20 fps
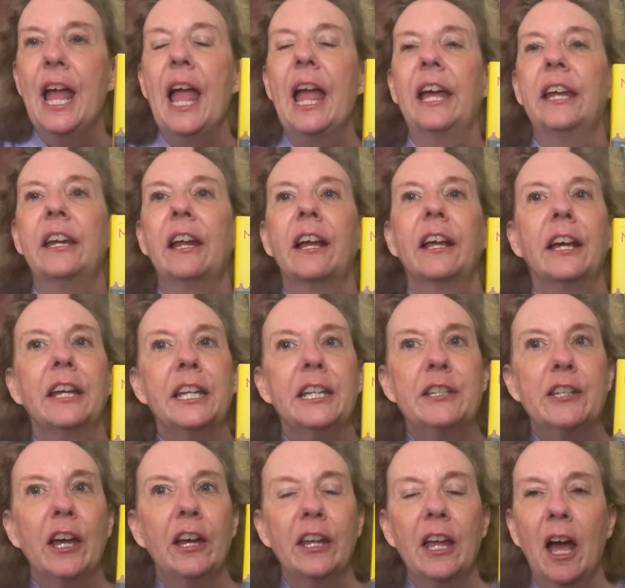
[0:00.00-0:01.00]
And I got to
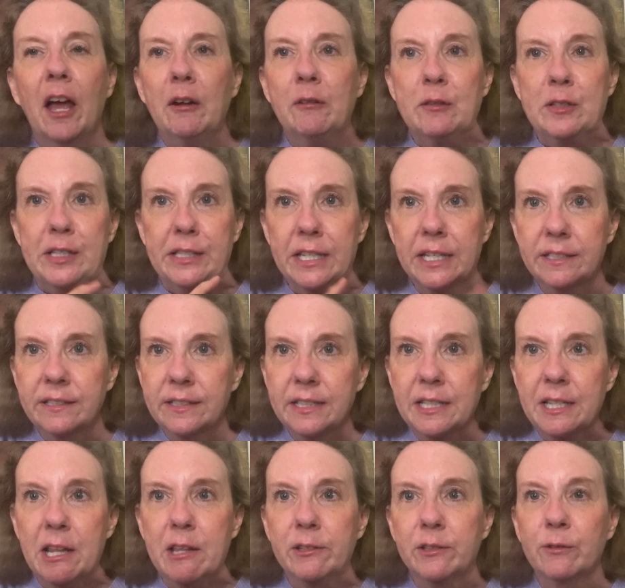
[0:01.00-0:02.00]
tell you, I
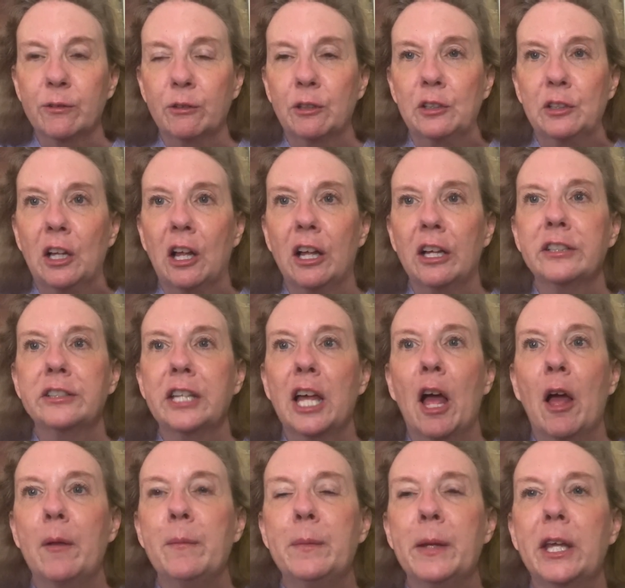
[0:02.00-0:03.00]
resisted this for a long
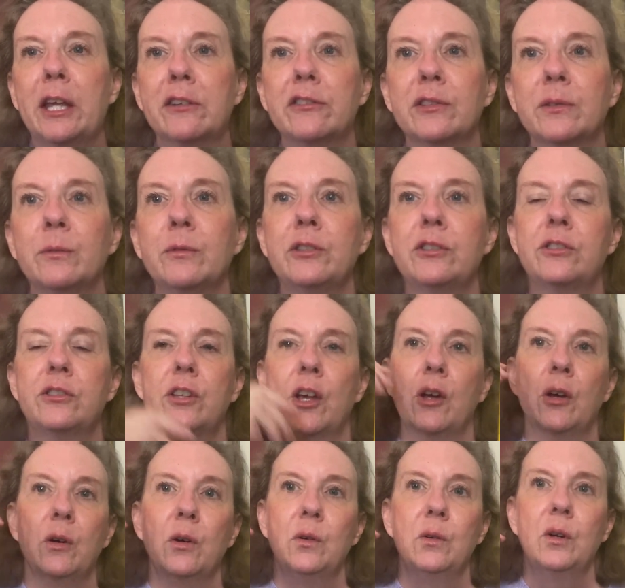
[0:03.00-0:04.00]
time because it was
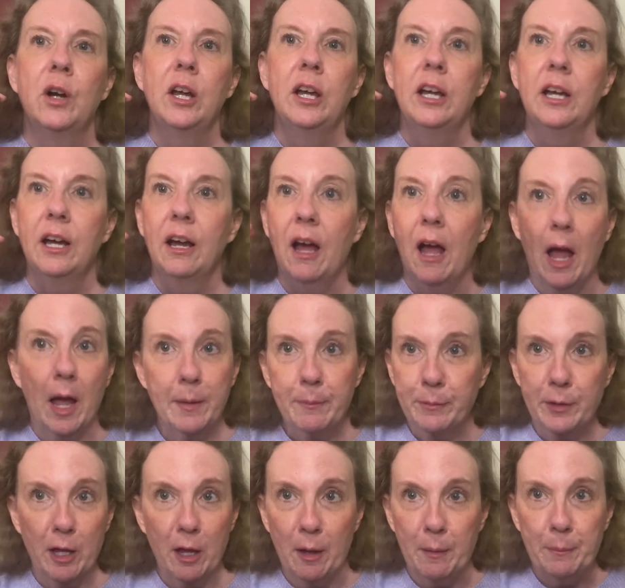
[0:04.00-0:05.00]
so
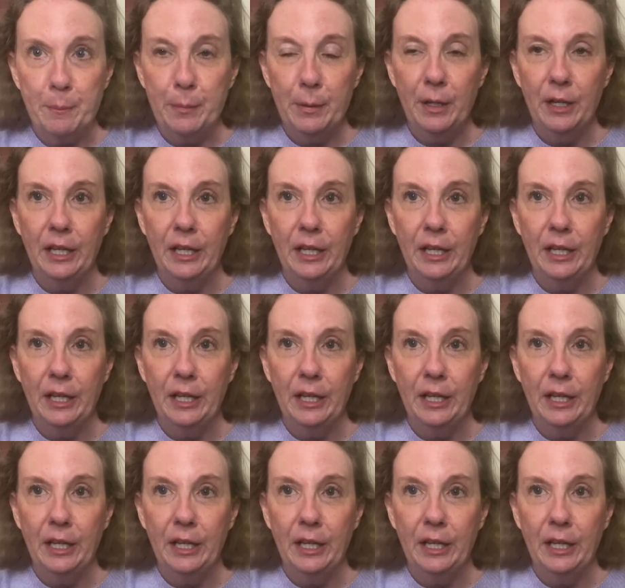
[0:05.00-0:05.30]
hyped up.